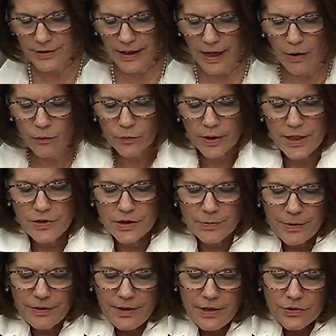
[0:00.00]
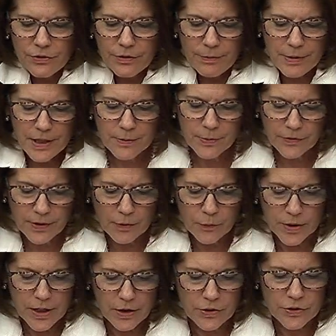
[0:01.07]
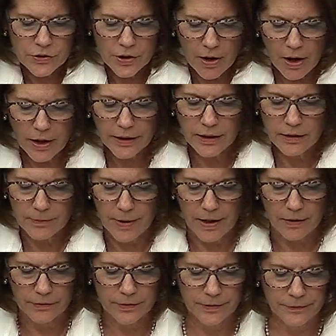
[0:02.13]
outrageous, but these are the people that we are talking about.